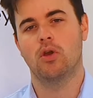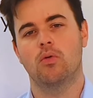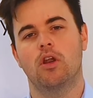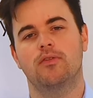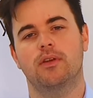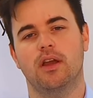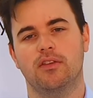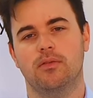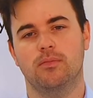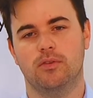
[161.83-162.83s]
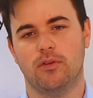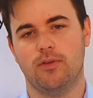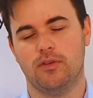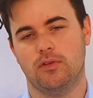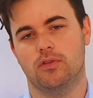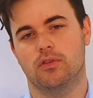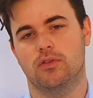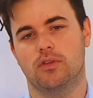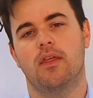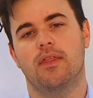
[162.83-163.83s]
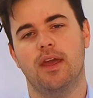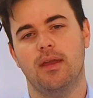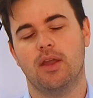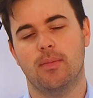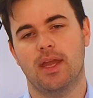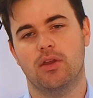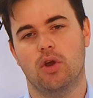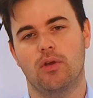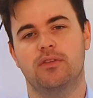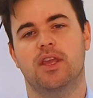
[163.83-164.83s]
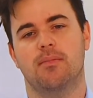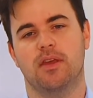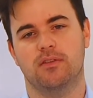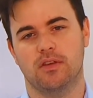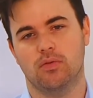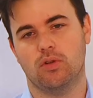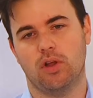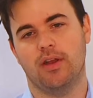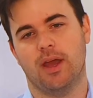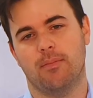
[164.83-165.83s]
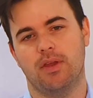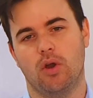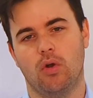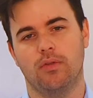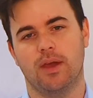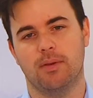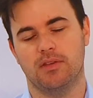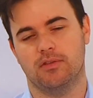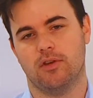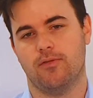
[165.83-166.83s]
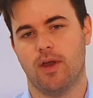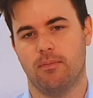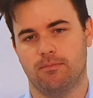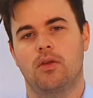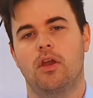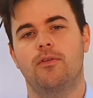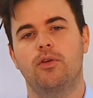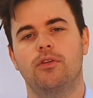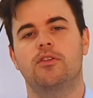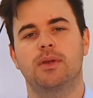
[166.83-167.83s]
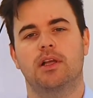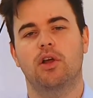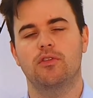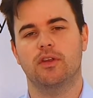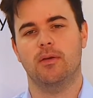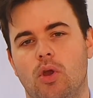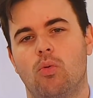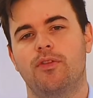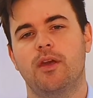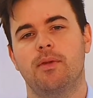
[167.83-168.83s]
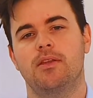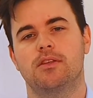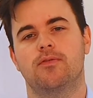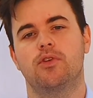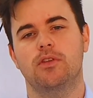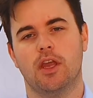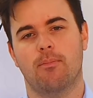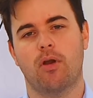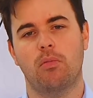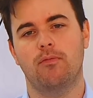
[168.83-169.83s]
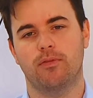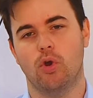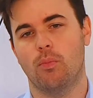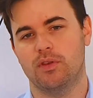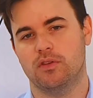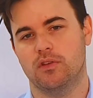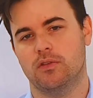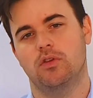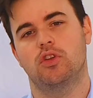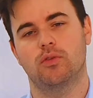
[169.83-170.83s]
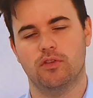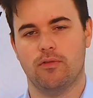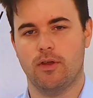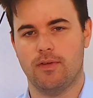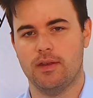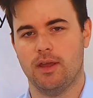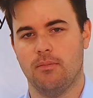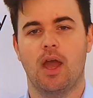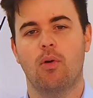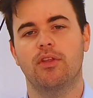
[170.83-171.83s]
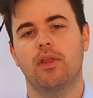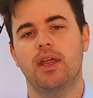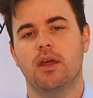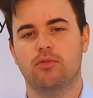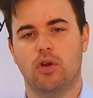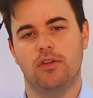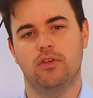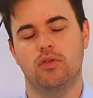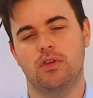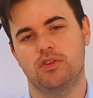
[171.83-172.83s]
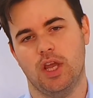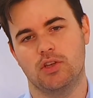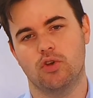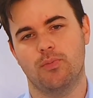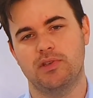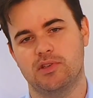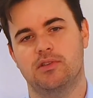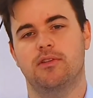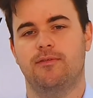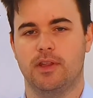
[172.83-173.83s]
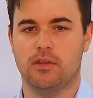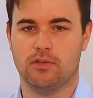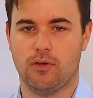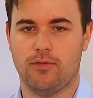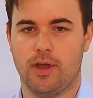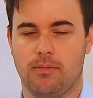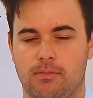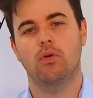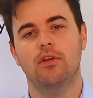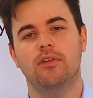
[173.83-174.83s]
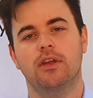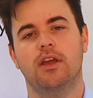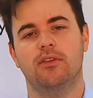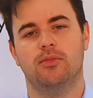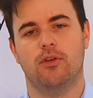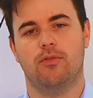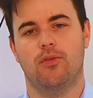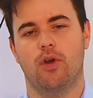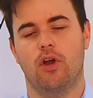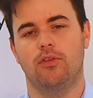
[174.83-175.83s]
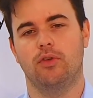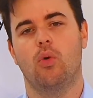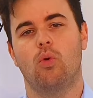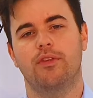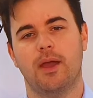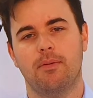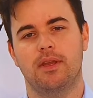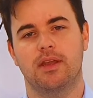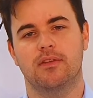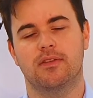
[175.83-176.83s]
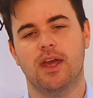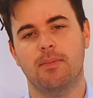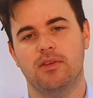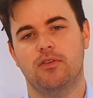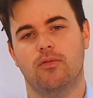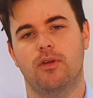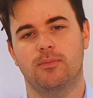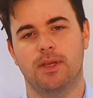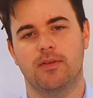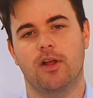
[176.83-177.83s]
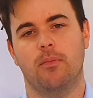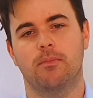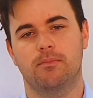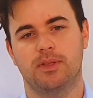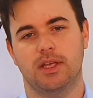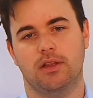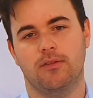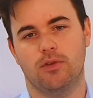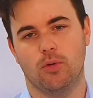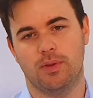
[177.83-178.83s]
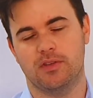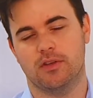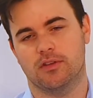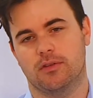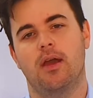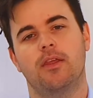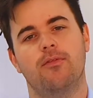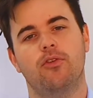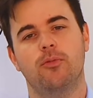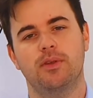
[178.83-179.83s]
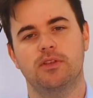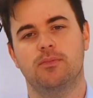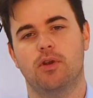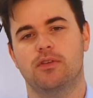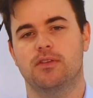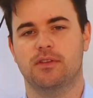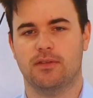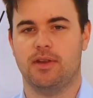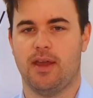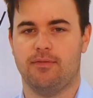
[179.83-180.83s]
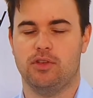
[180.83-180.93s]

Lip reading: Whereas for custom software solutions, their main goal is to keep their single client happy on that piece of software. If we look at this a bit closer, what that means is if you take a problem for your business to a software vendor, and what they'll end up trying to do is change your business to fit the software. Whereas in a custom software world, what's happening is that piece of software is being developed particularly for your business, and therefore the business process doesn't have to